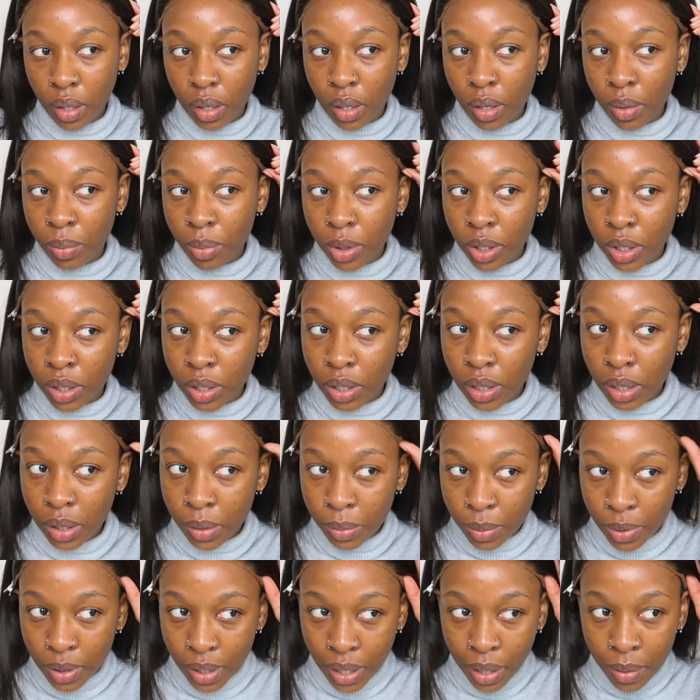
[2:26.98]
I'm gonna
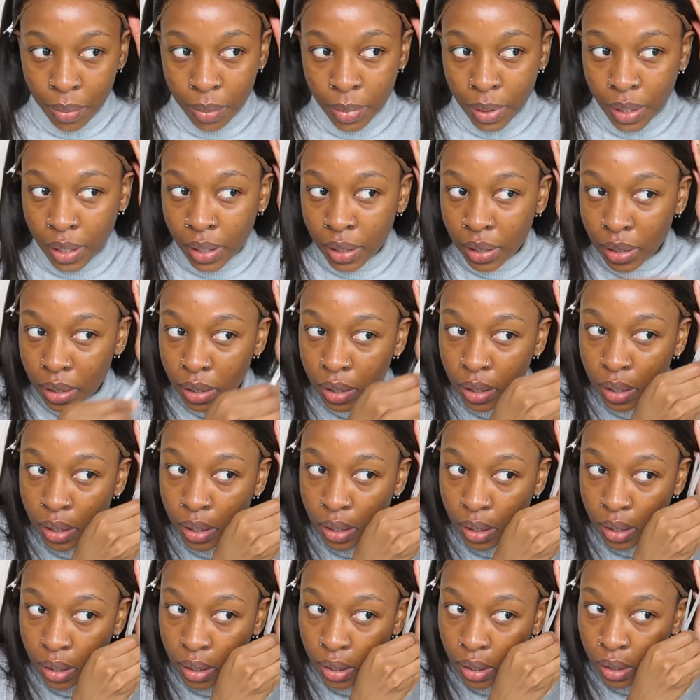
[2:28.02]
clip that back.
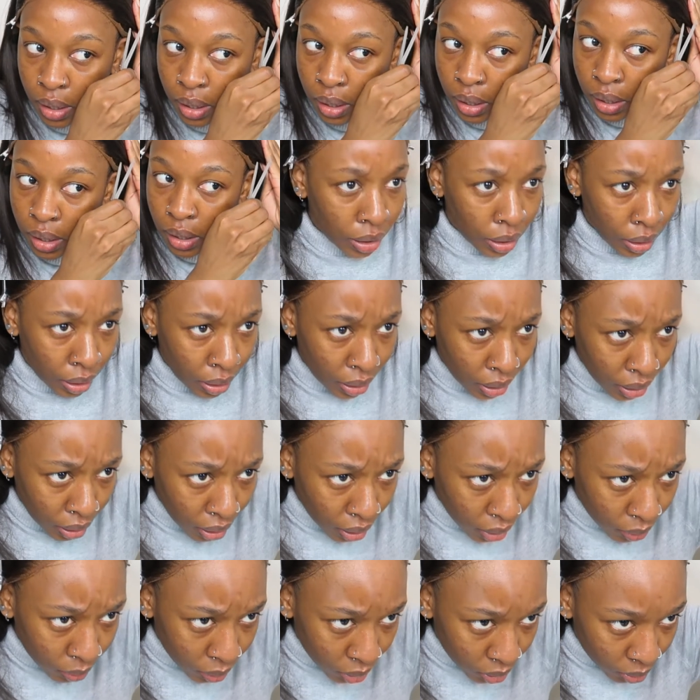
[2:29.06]

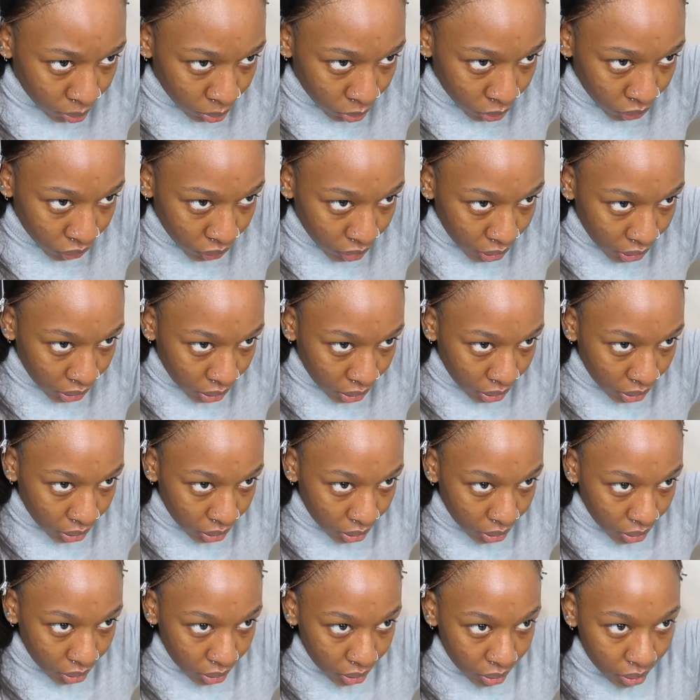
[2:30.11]
I'm gonna move this
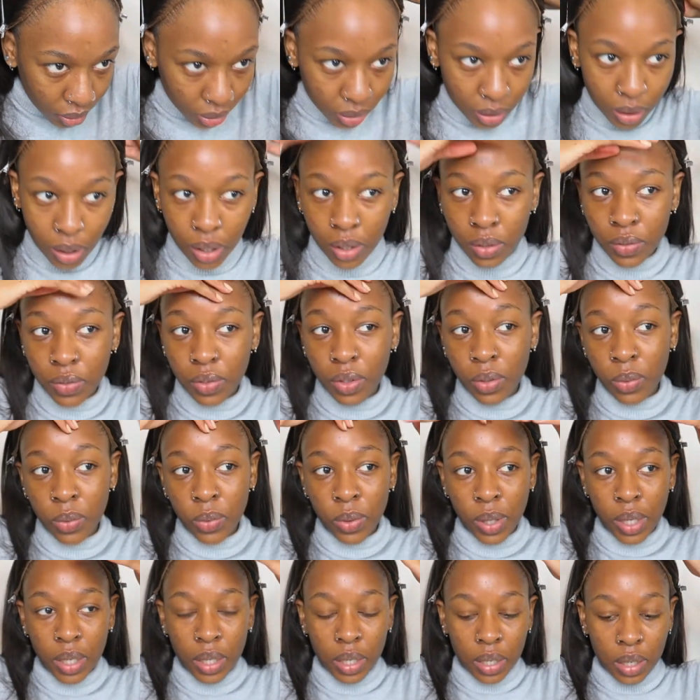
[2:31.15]
out of the
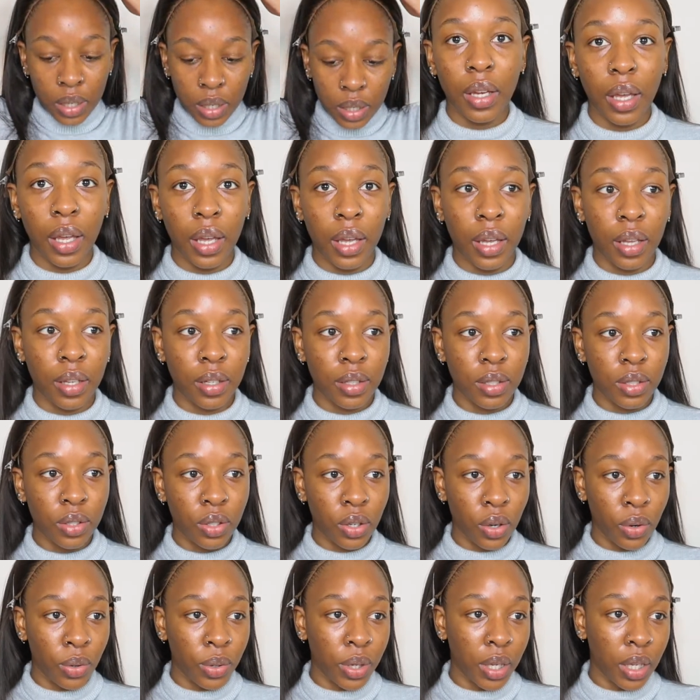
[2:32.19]
way and
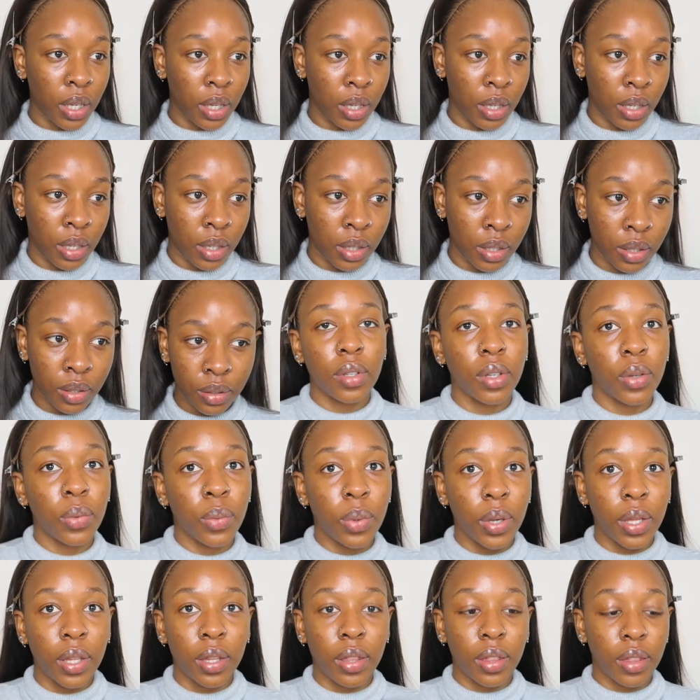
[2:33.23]
go in
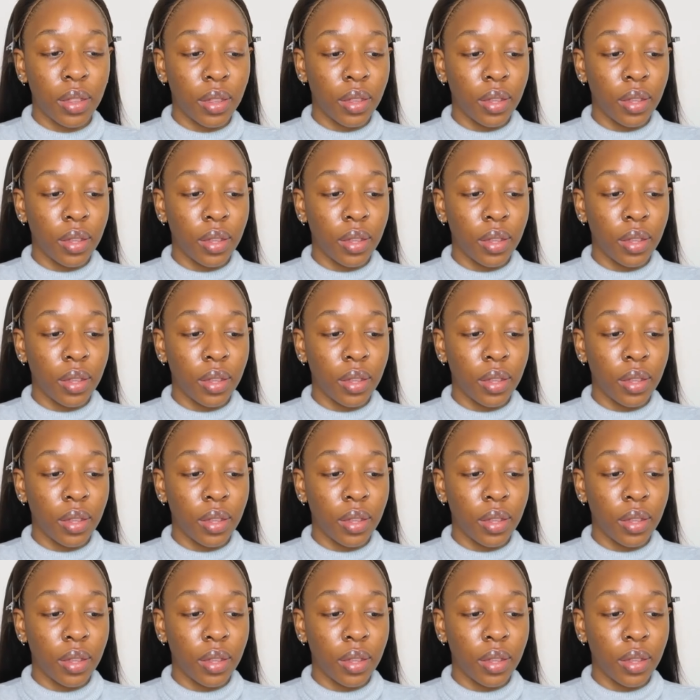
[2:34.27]
with